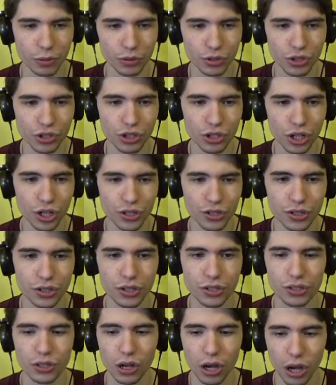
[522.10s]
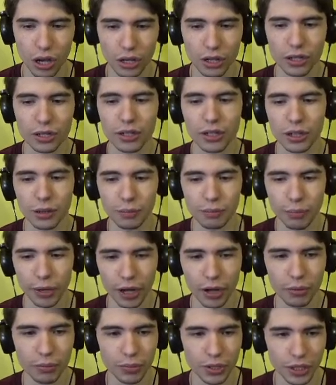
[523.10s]
We were just talking
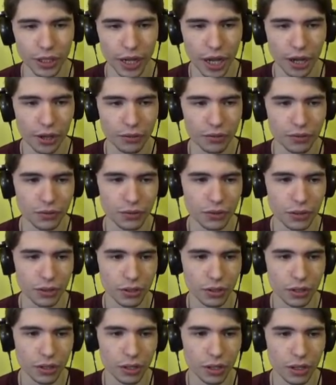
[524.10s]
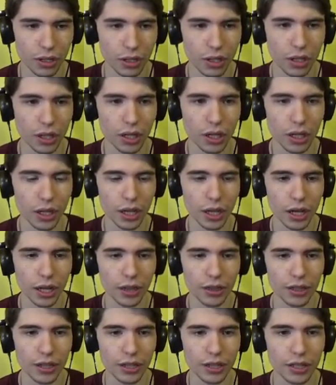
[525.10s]
about meows, And
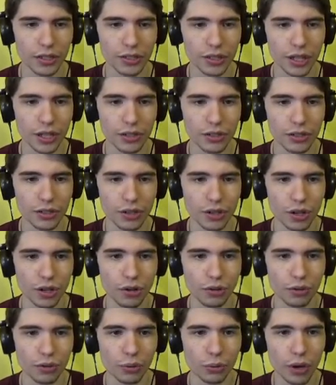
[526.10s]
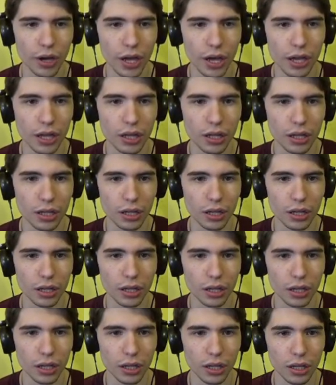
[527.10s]
I think this takes us all the way.
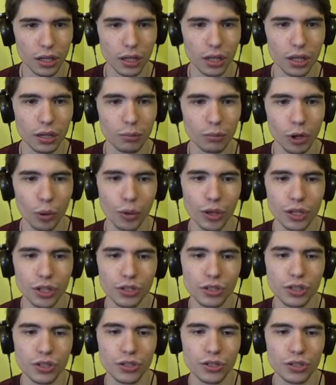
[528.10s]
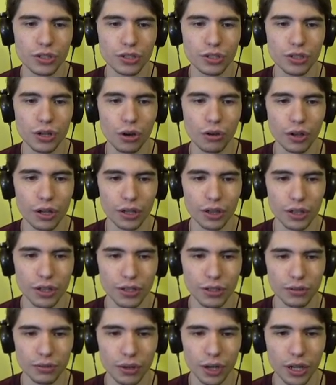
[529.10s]
But we can just go like
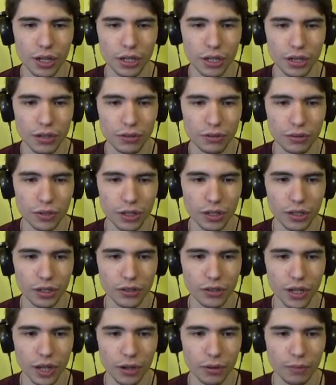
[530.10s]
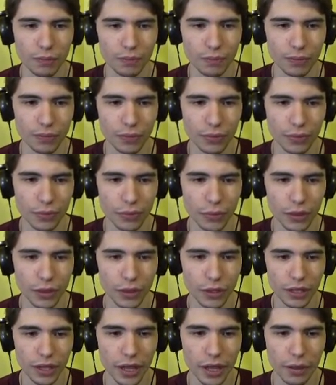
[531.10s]
this, right? And this will take us out.
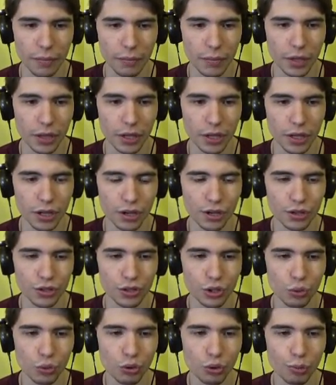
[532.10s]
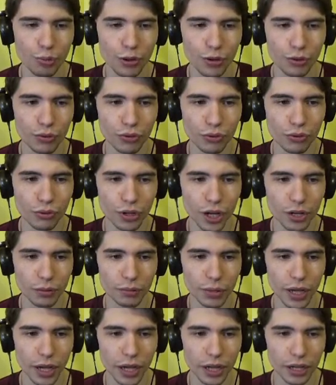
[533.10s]
Yeah. So we will be
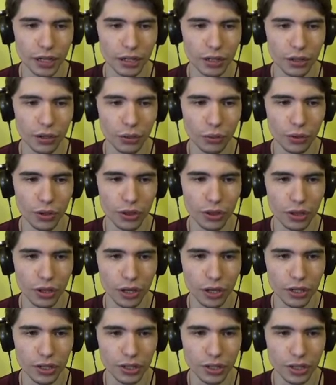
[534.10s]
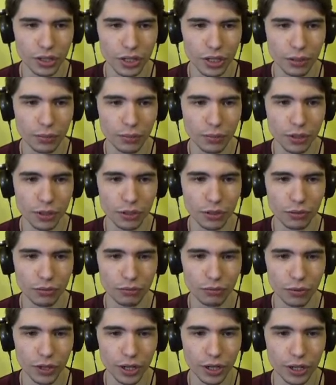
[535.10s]
right back with our team
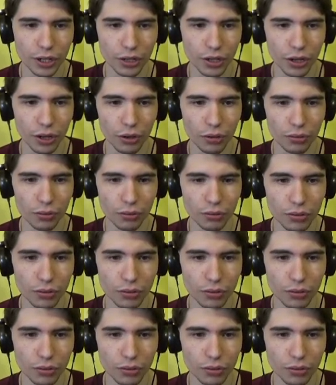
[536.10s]
ready to go.